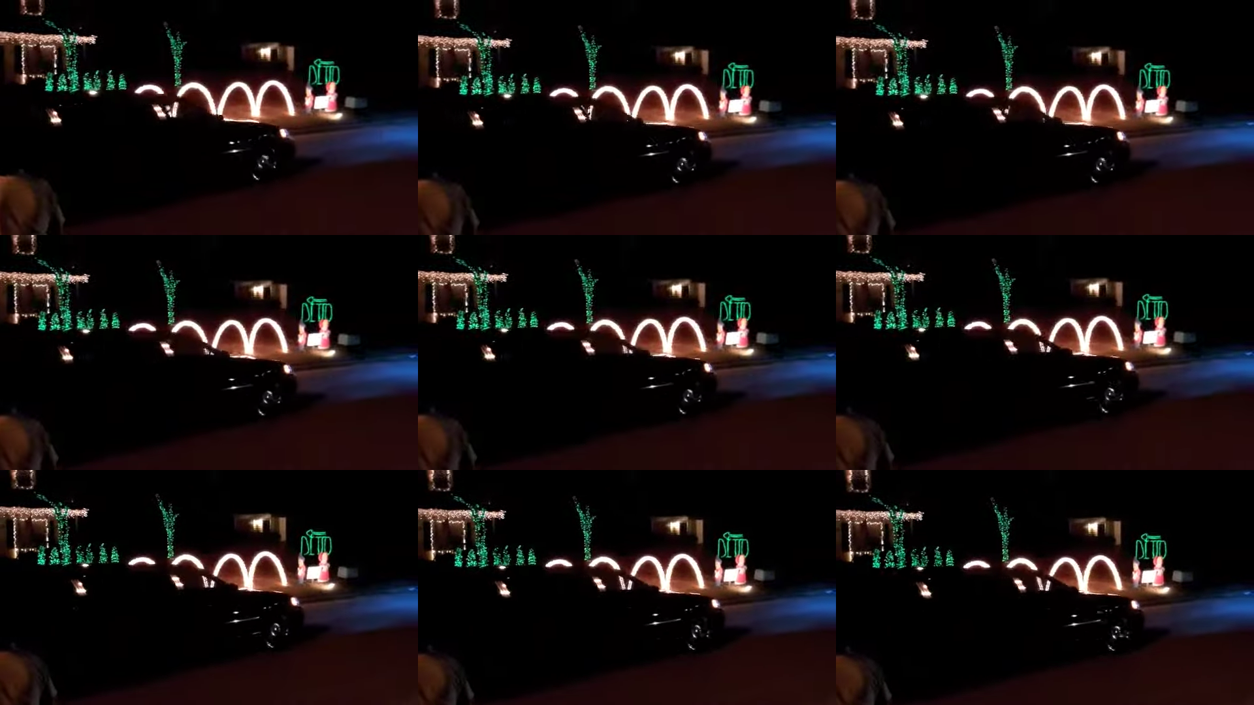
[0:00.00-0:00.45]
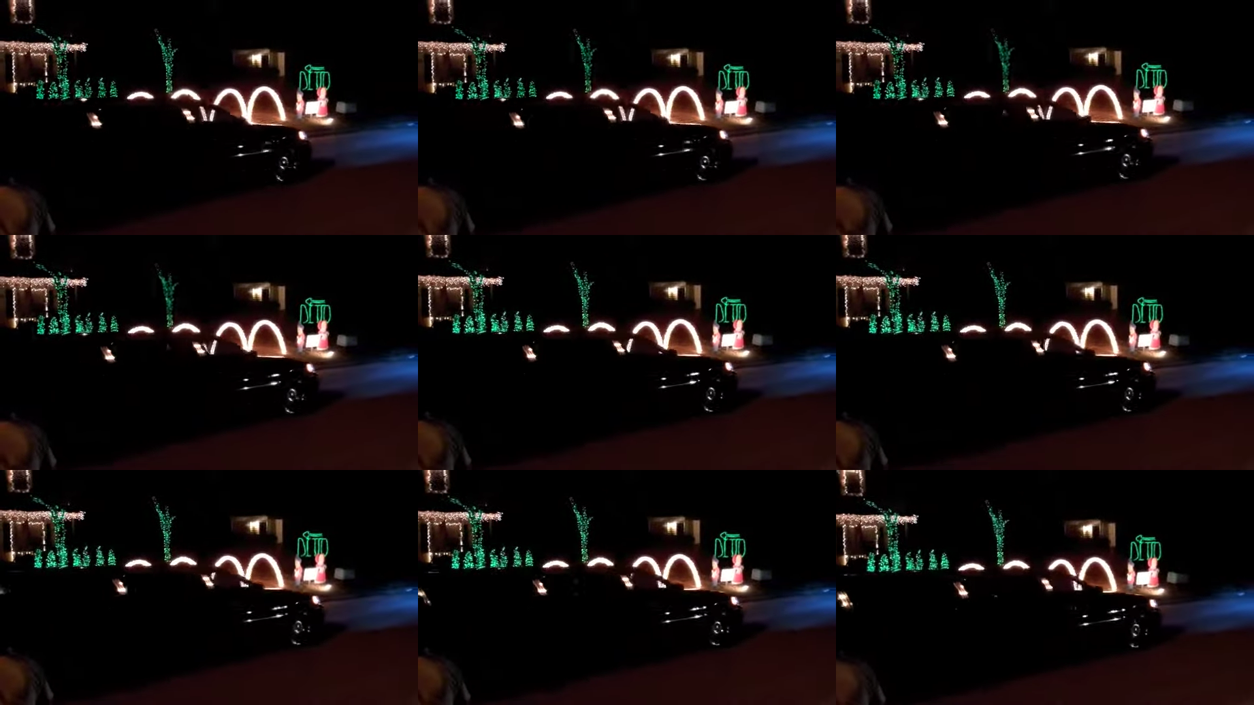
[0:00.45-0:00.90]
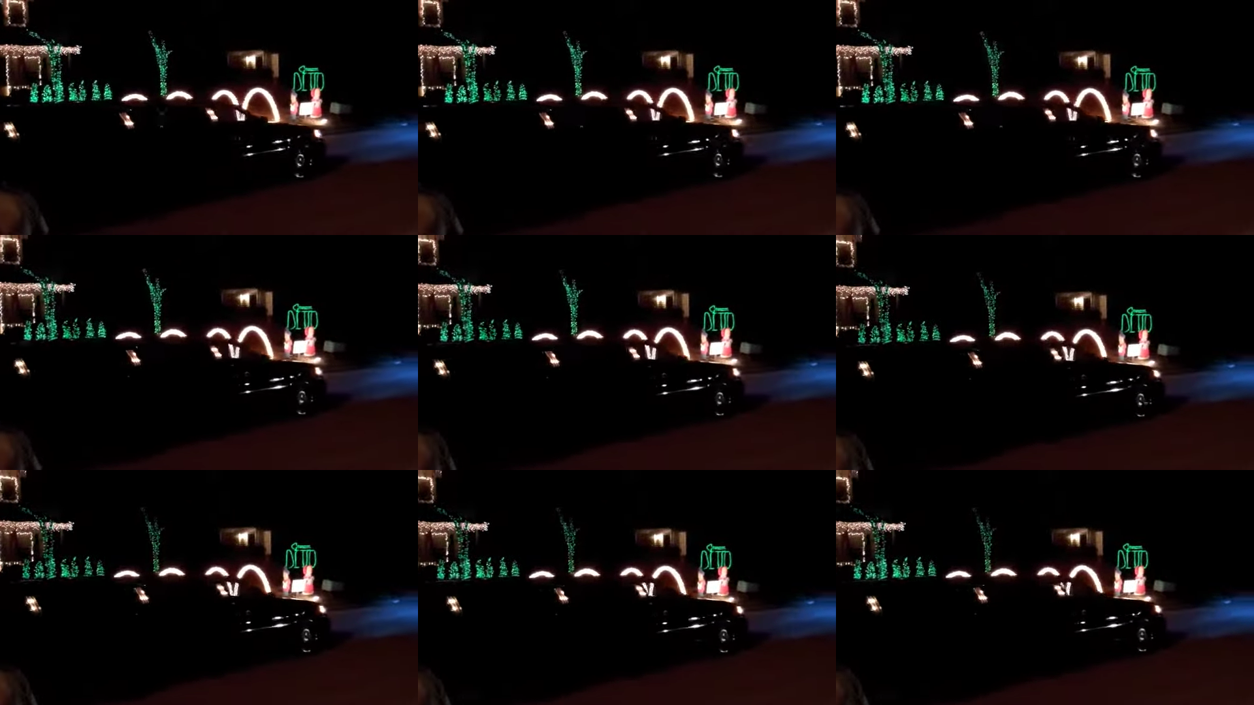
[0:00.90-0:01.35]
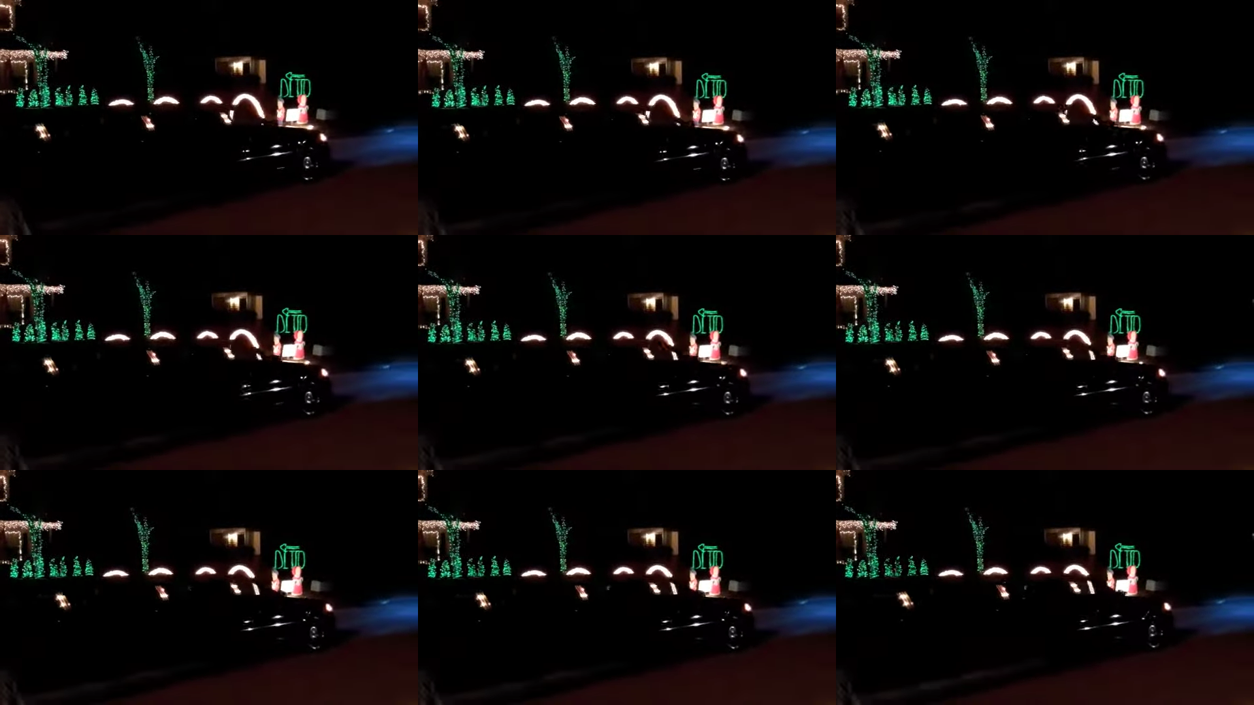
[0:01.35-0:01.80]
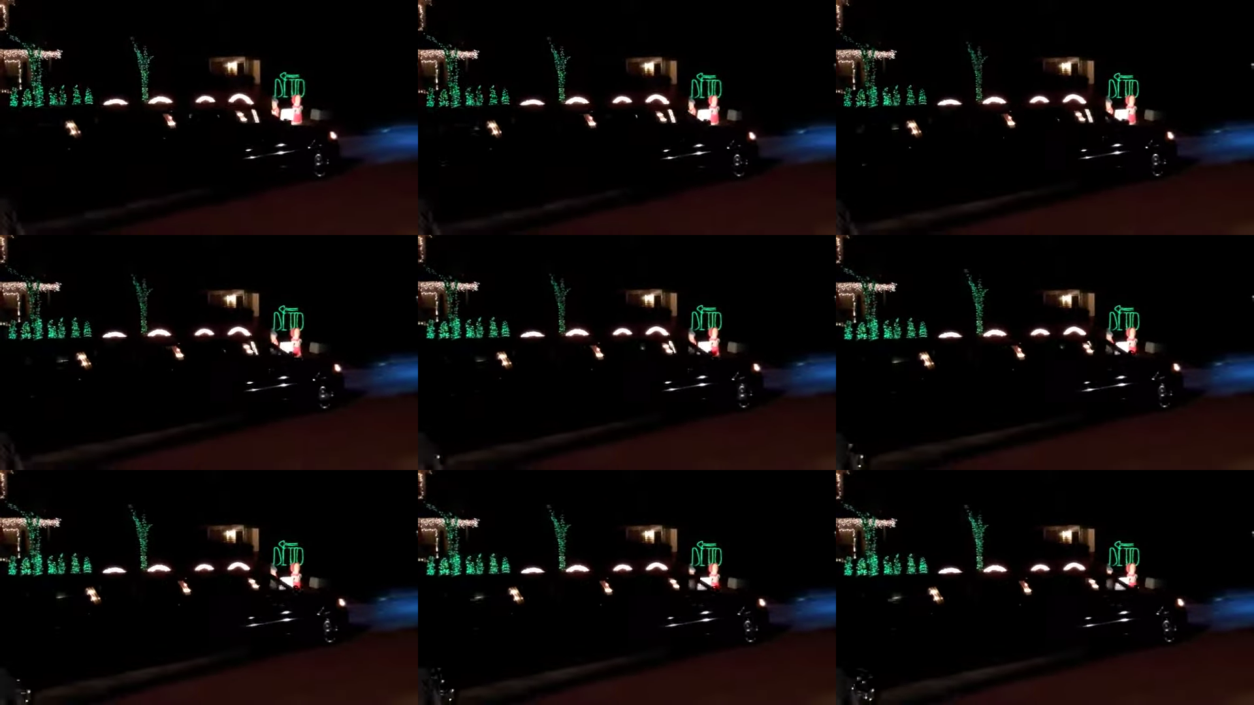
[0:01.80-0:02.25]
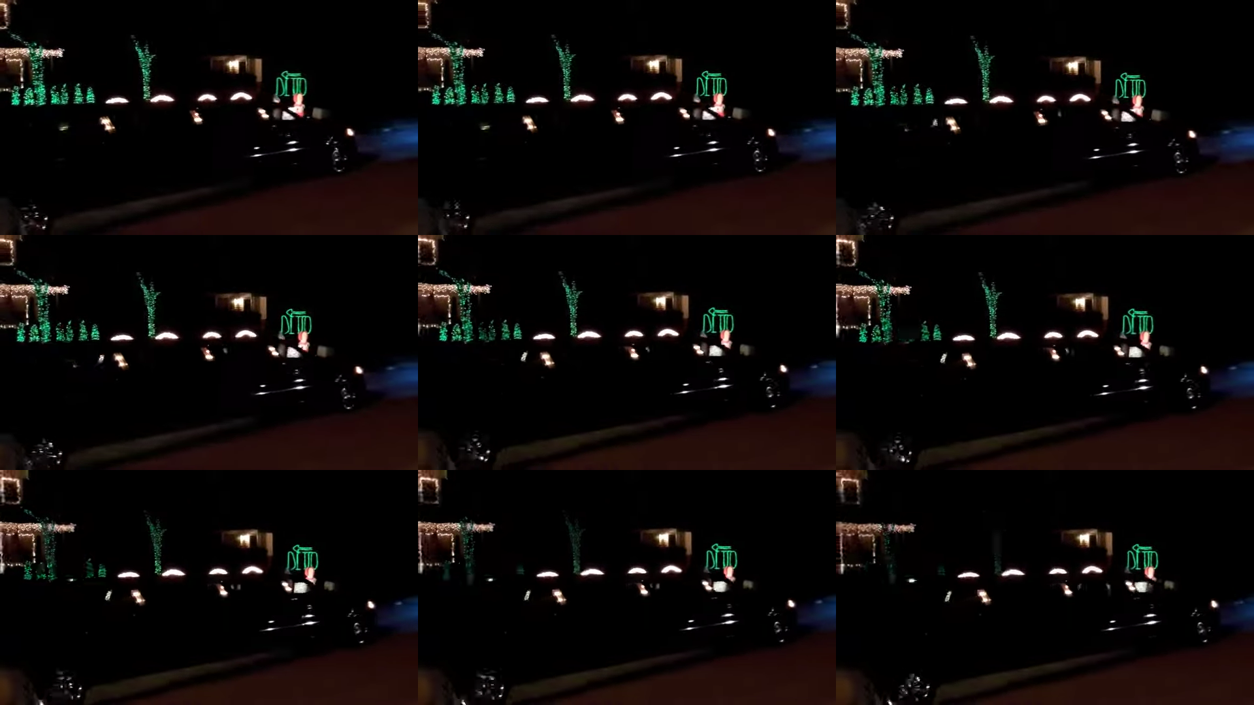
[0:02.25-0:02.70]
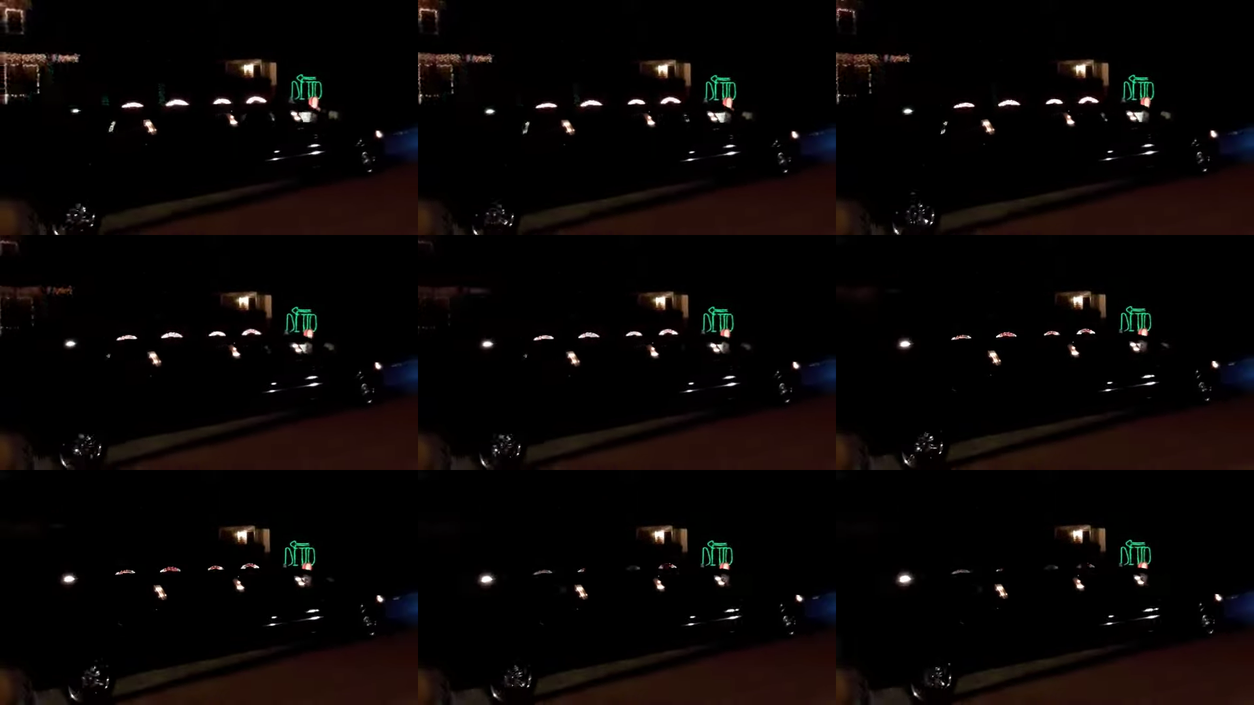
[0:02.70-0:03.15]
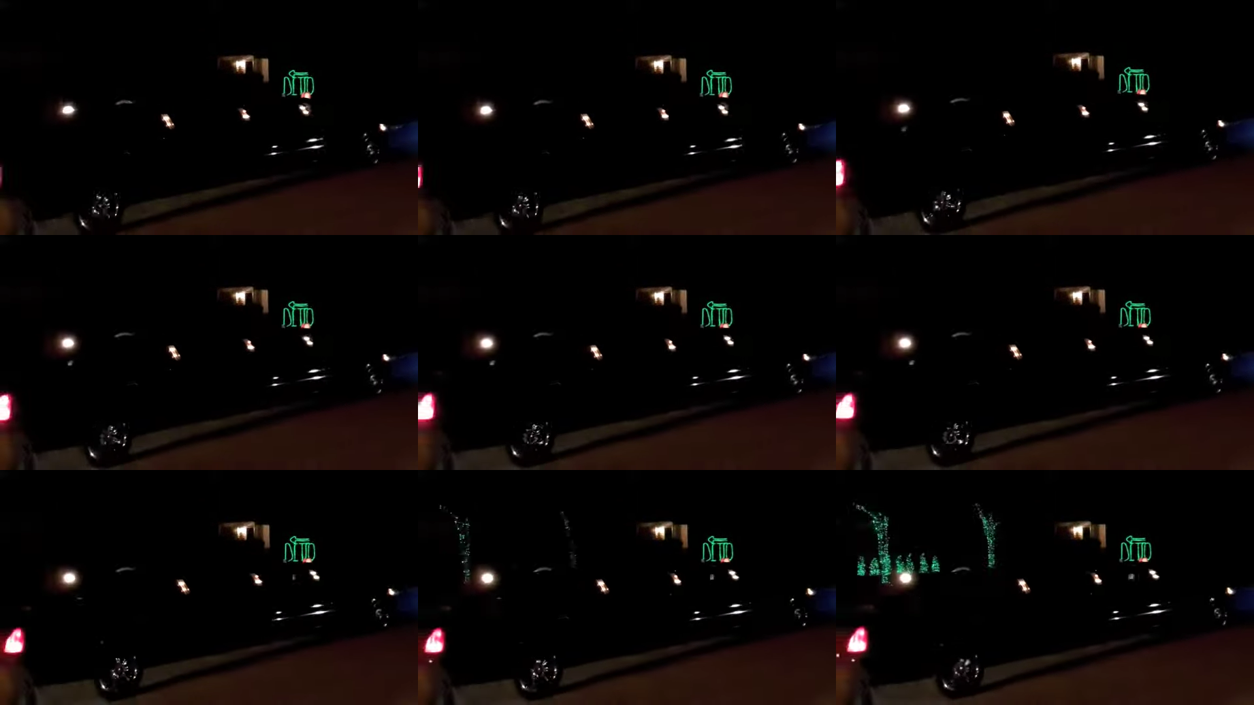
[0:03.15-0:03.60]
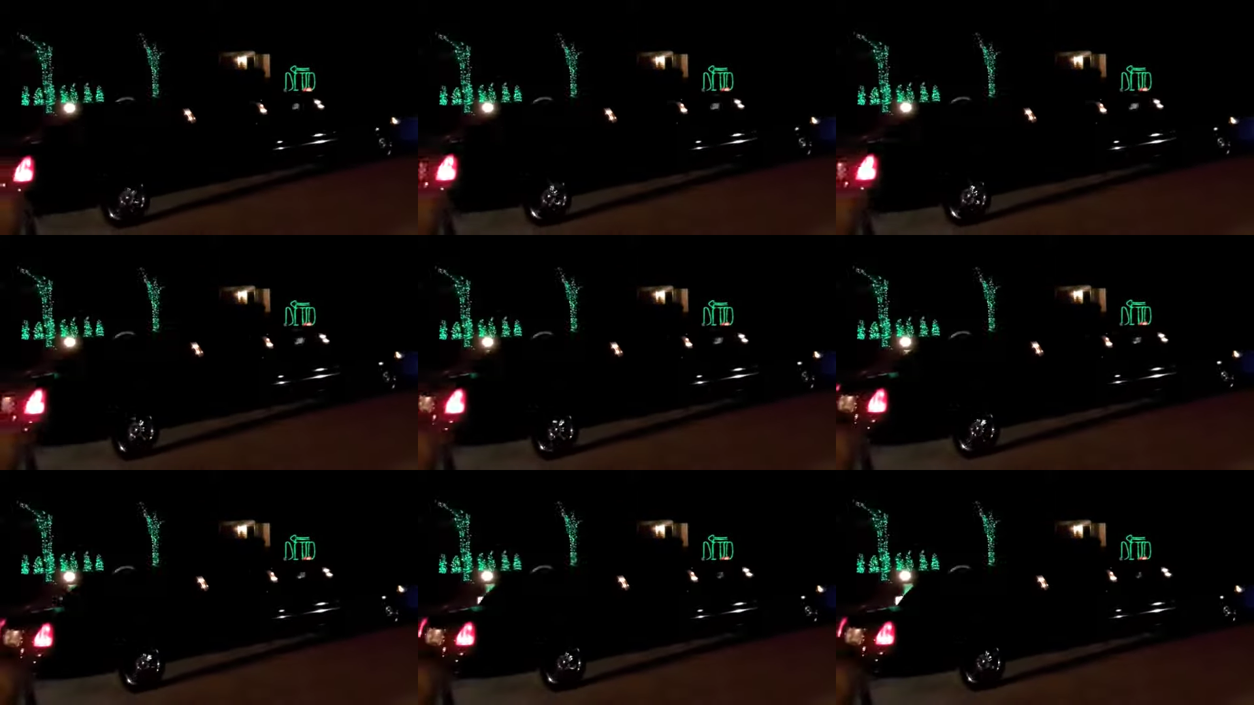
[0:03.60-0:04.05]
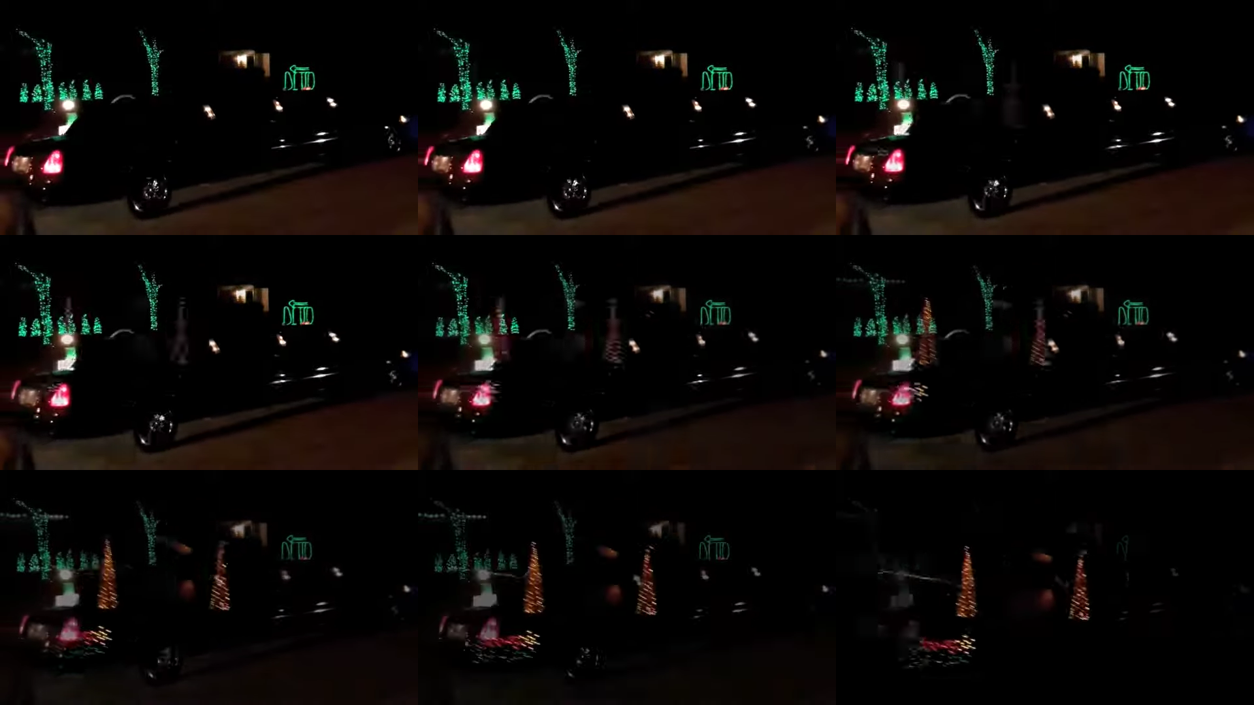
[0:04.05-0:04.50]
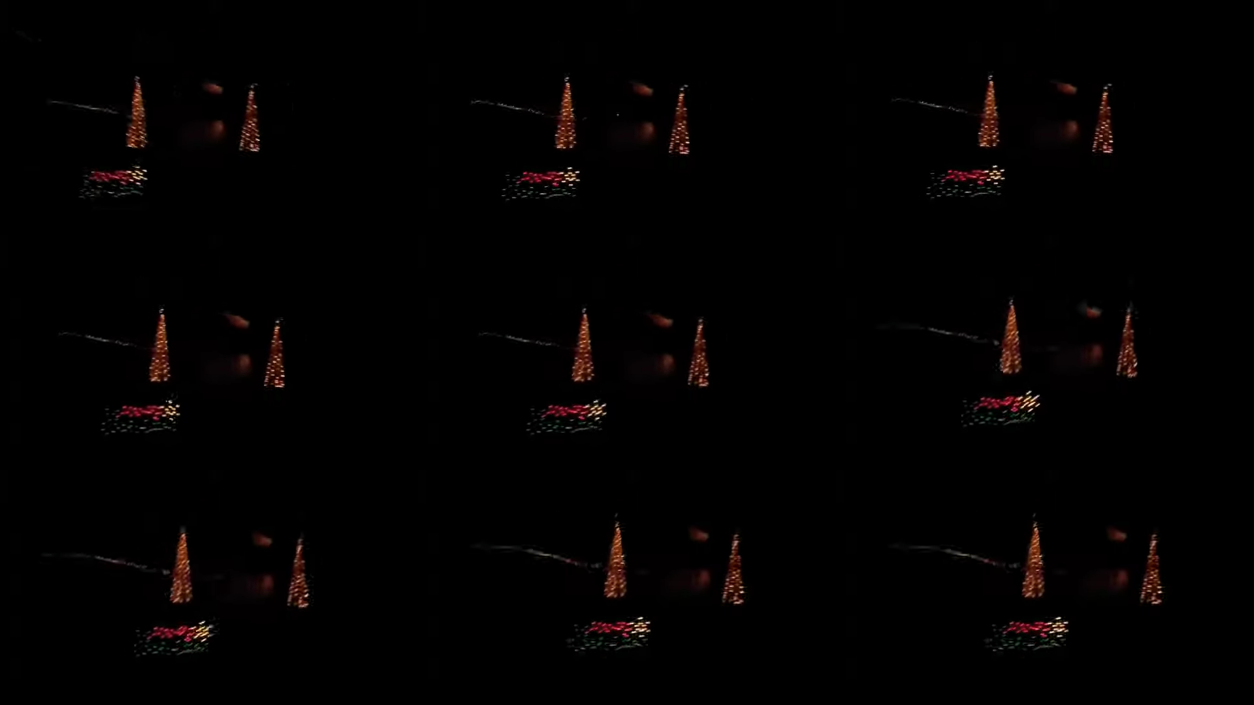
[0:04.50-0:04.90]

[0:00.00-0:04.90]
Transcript: No face is visible, so there are no lips to read.